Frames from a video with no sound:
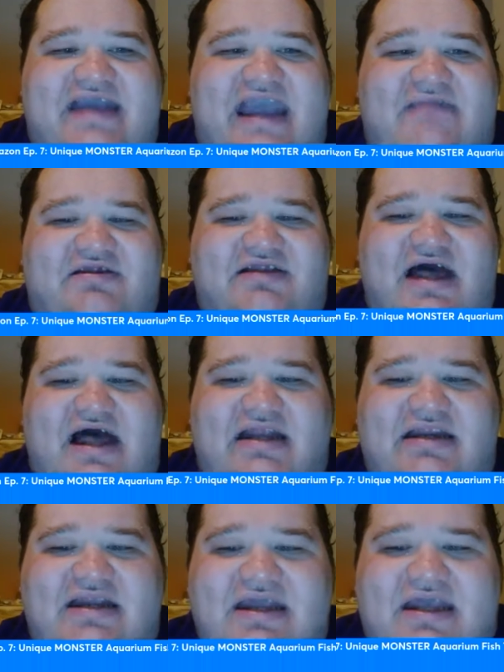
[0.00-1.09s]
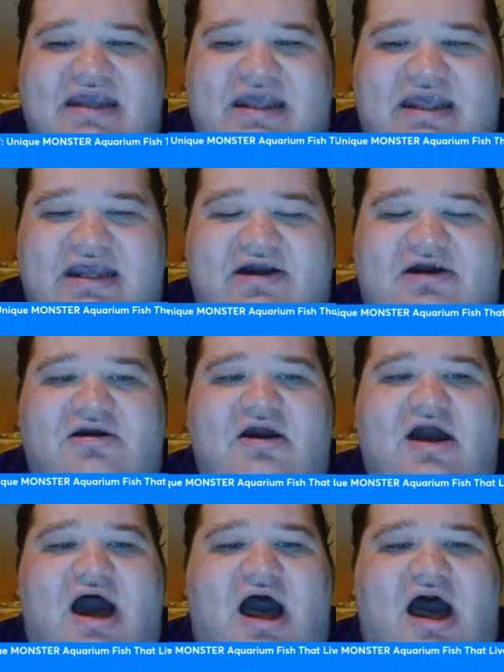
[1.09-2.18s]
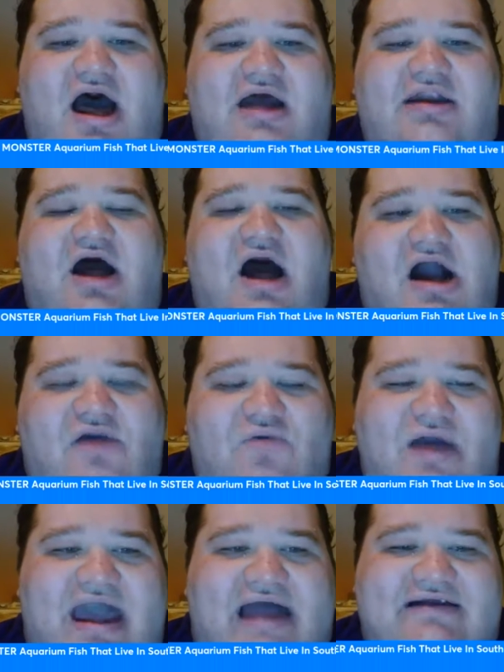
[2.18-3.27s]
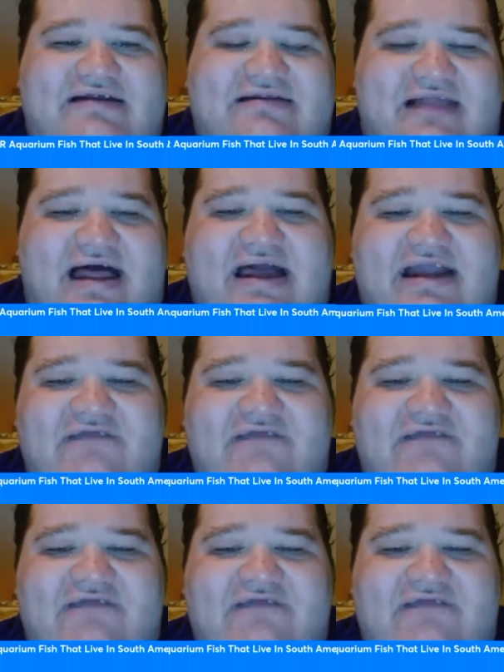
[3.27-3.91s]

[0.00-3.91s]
Amazon here on Aqua Alex Live